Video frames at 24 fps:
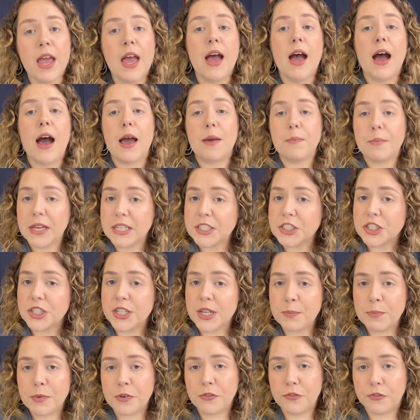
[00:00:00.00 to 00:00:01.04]
I mentioned it
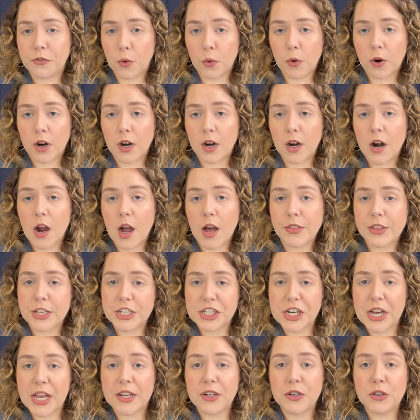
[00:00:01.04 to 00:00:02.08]
before on the
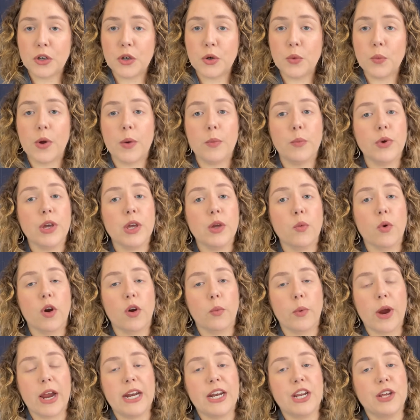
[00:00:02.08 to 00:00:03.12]
channel when we were
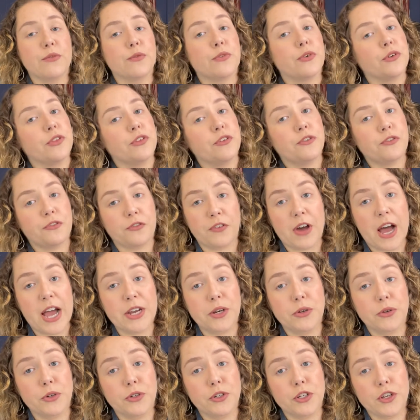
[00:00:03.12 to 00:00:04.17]
waiting for the
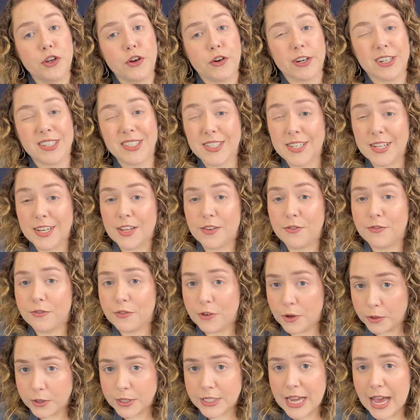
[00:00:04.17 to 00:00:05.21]
final New York City
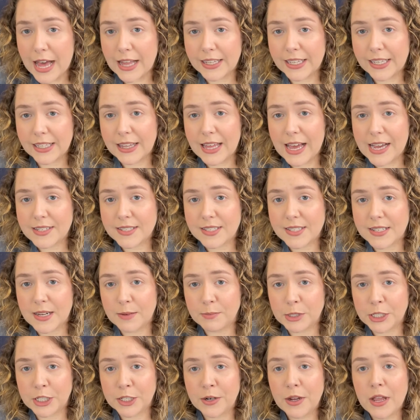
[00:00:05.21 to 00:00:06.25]
vote tally last
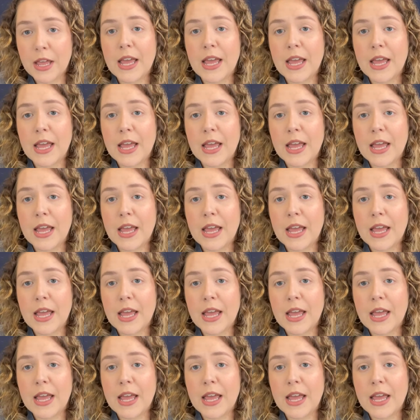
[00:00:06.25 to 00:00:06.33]
summer,